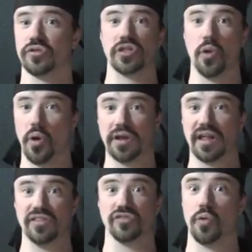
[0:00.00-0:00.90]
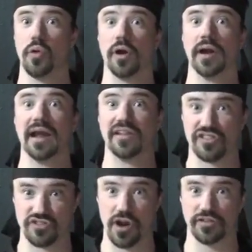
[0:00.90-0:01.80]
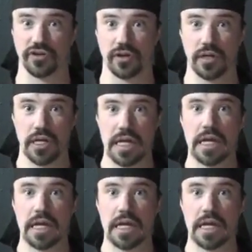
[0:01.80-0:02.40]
or the audience, or an instructor.